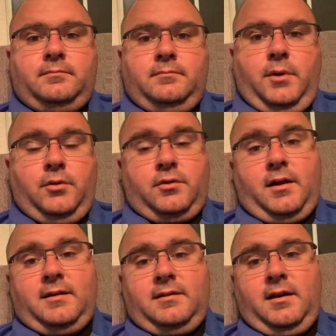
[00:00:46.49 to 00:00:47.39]
both
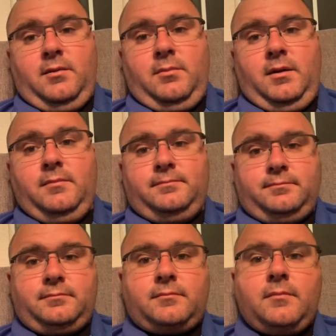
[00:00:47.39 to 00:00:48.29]
Class A and B,
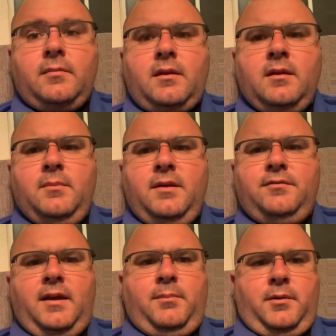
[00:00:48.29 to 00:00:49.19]
emit
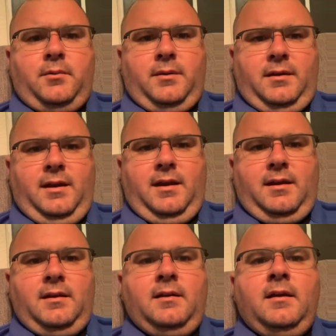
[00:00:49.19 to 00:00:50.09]
vapor when
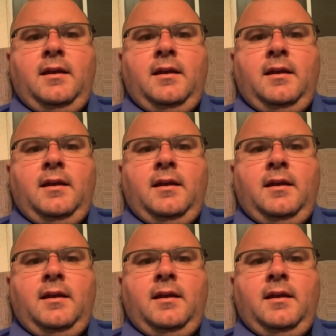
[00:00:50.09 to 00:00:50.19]
heated.